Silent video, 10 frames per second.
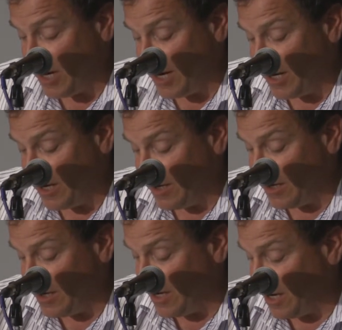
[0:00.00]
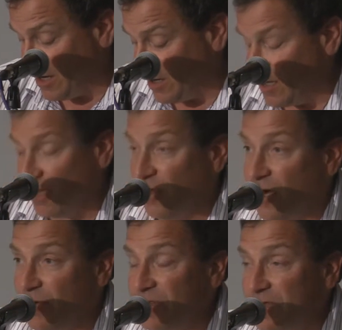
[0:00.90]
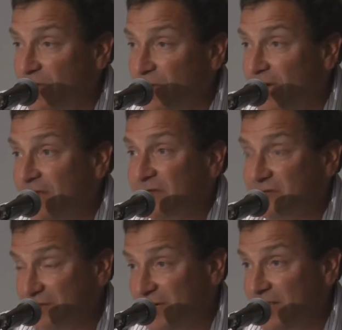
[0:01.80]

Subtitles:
China and India, along with the U.S.